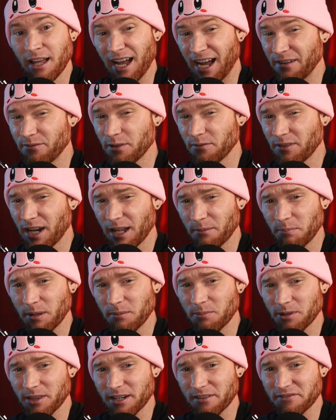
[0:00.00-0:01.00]
I've even had
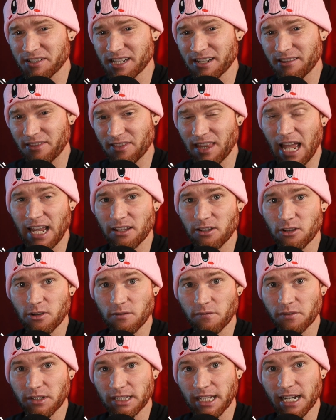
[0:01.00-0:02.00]
people that have said, thank you
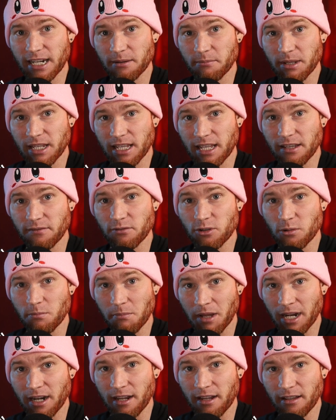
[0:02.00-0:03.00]
for letting me give you
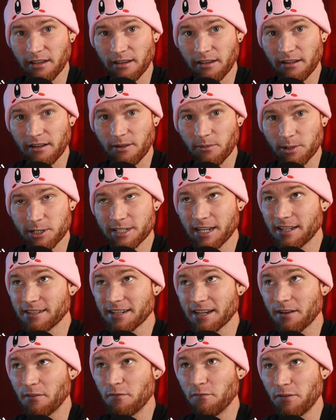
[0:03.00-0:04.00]
money, which sounds
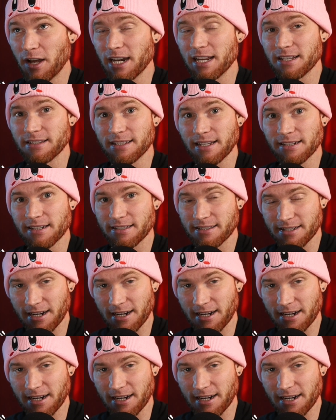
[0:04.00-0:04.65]
like a funny sentence.